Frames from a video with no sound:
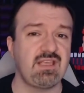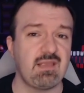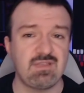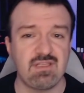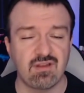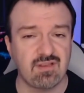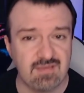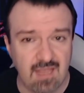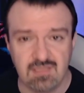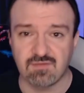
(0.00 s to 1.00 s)
Fighter 6
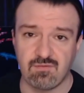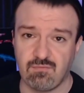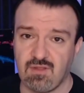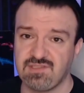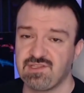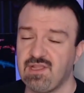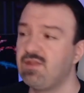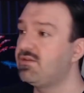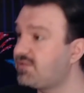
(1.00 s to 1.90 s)
is going to be Game of the Year?